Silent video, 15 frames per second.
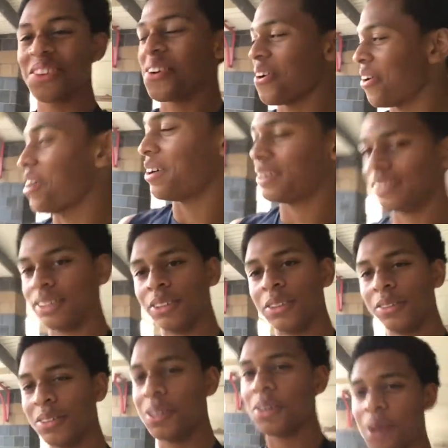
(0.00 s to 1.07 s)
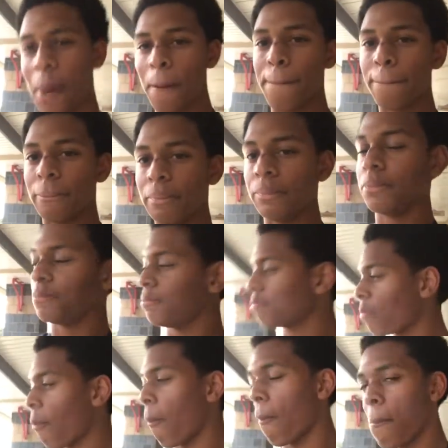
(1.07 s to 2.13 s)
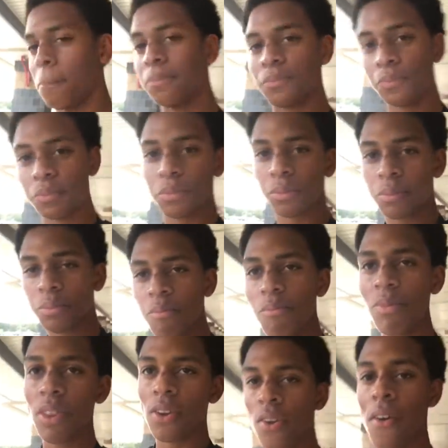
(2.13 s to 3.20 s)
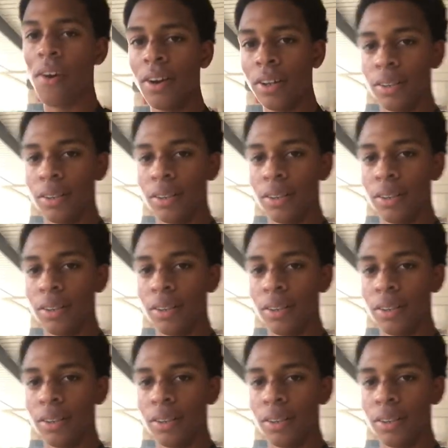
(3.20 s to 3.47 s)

clip is when your voice is all deep and